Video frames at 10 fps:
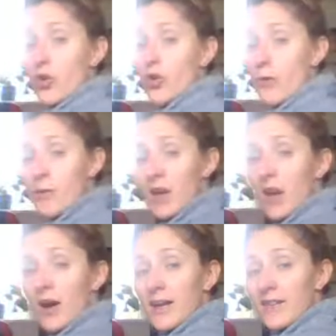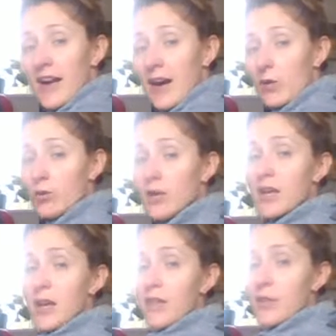sure that when we're lying down,
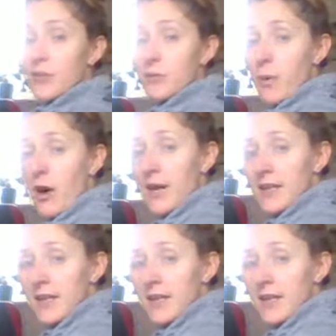but the spine